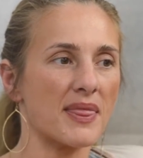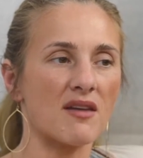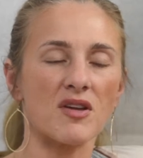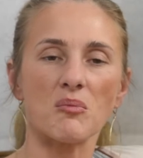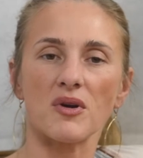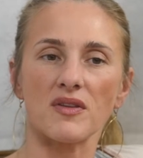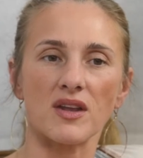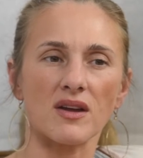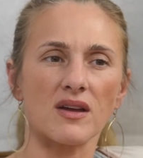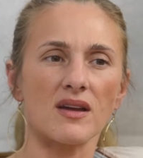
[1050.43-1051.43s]
giving birth
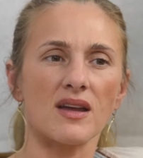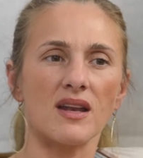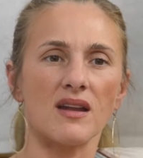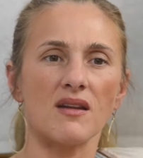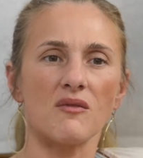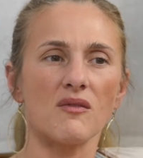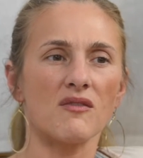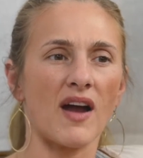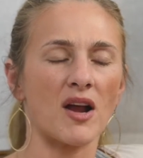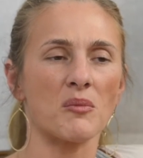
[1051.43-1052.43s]
in an
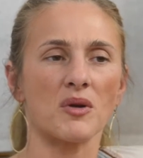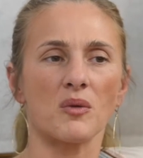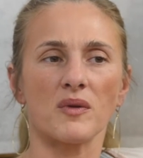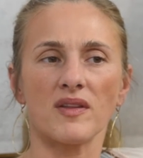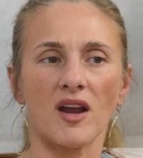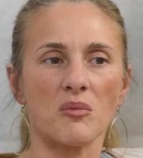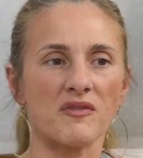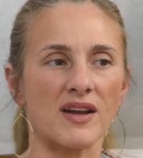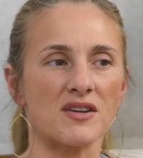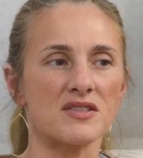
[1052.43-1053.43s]
environment or with care
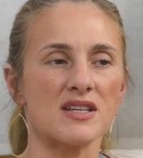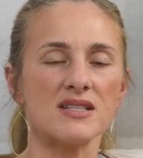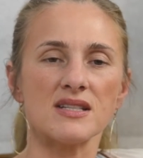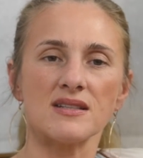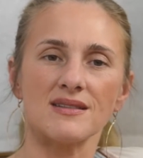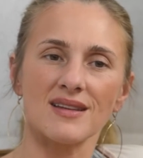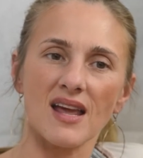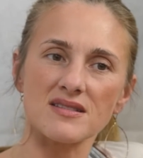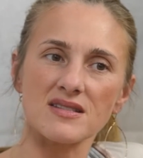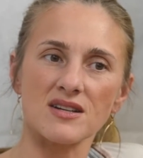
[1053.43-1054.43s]
providers that didn't
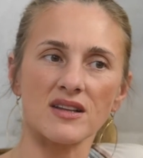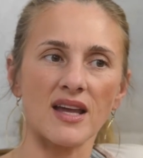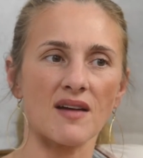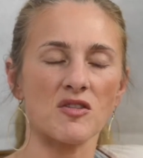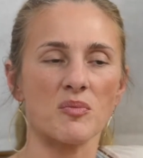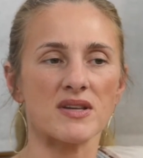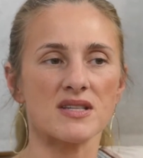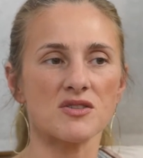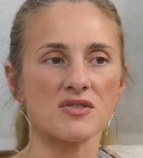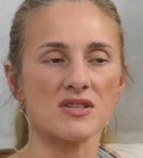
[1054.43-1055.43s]
necessarily have their best
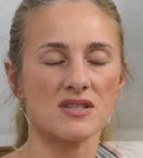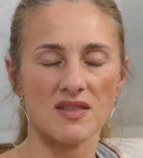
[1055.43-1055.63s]
interests,